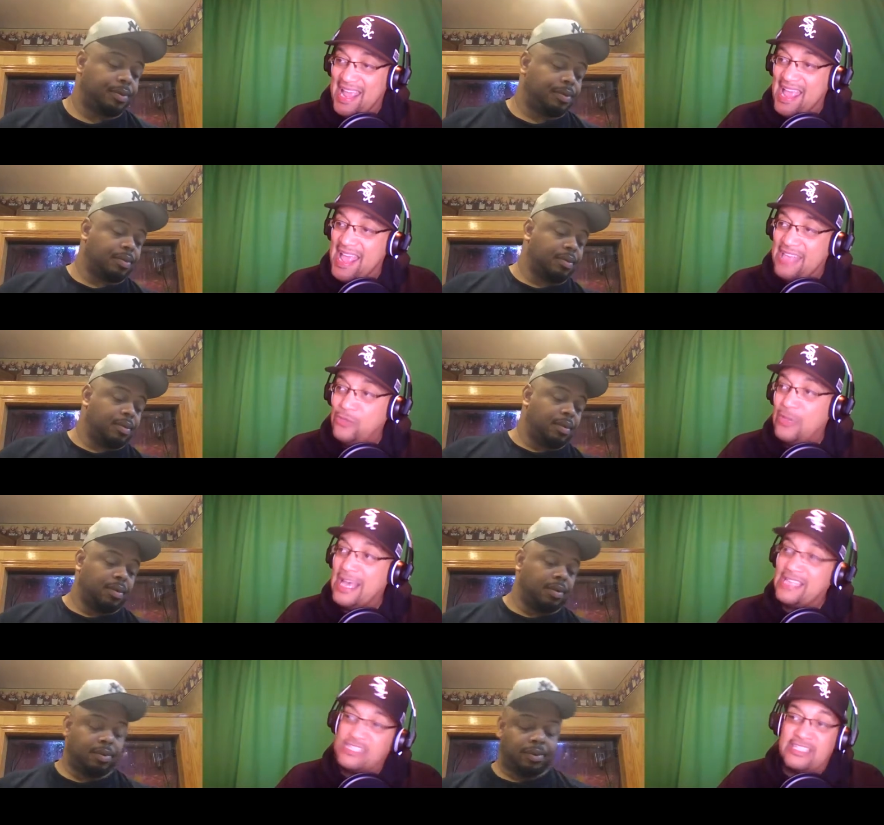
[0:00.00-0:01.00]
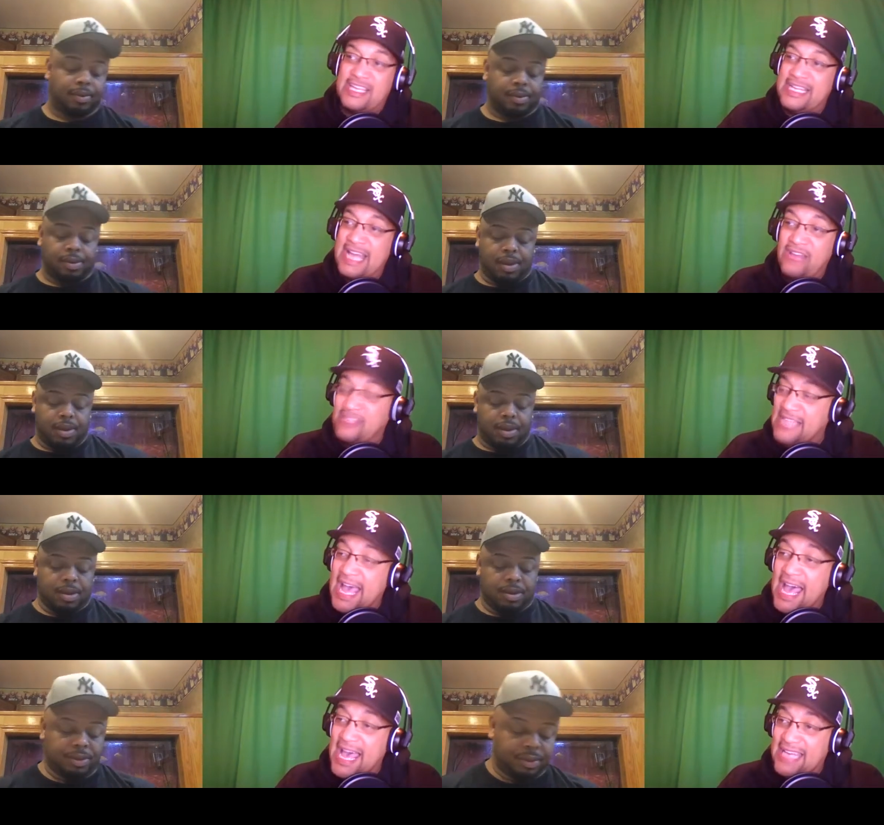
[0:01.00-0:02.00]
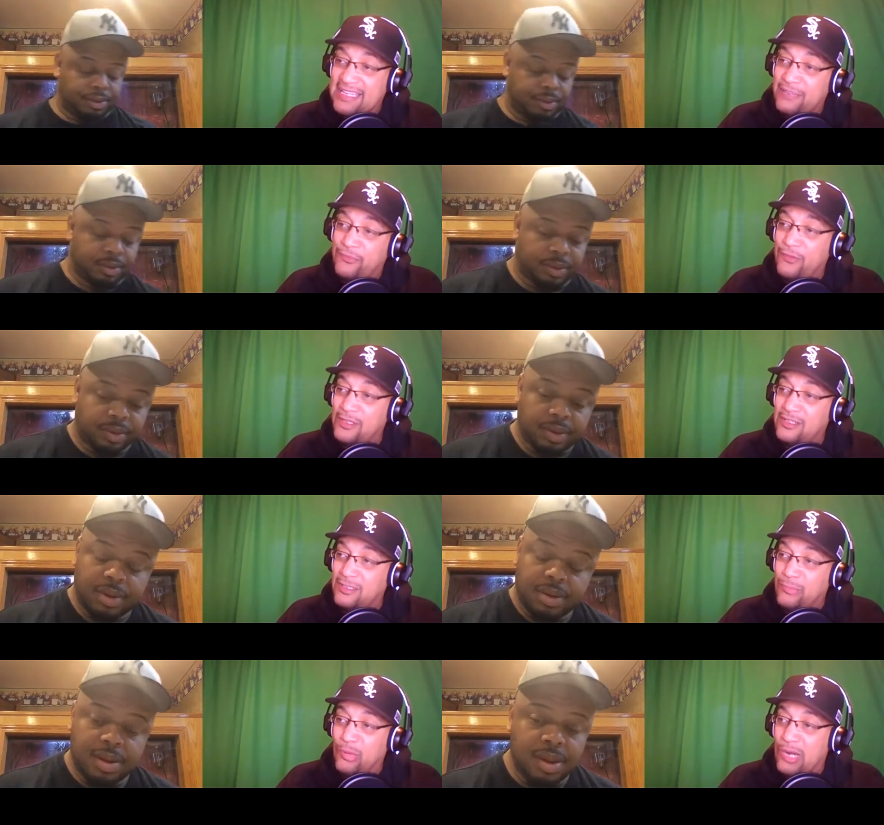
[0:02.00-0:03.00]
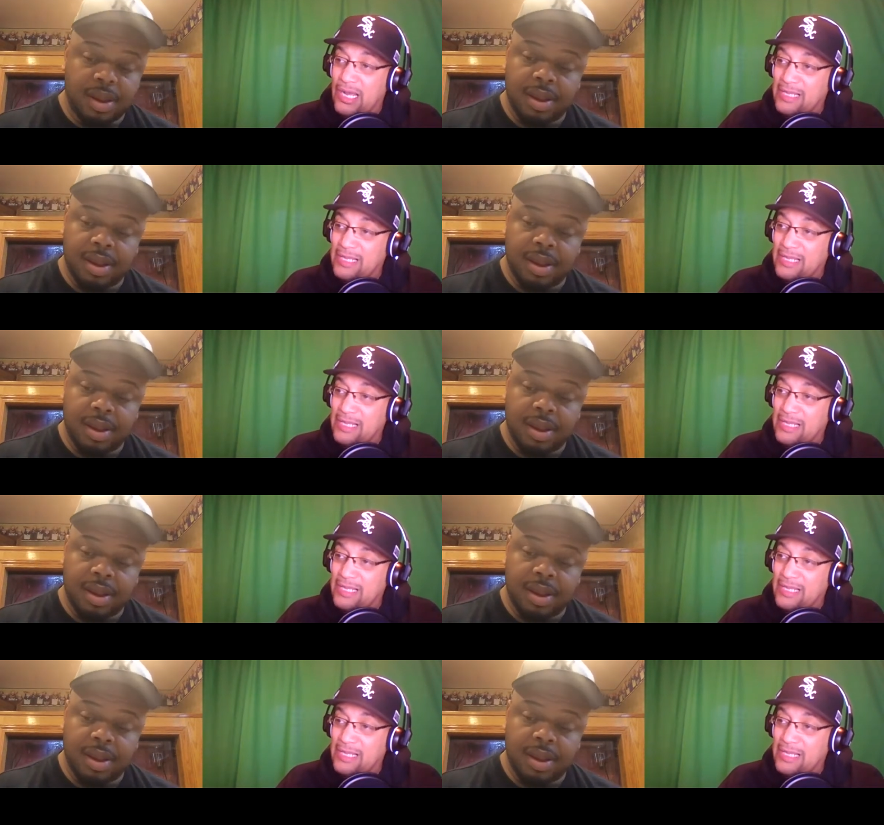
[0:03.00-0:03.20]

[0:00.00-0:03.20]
Speaker 1: and you kind of just lay down and died in front of LeBron.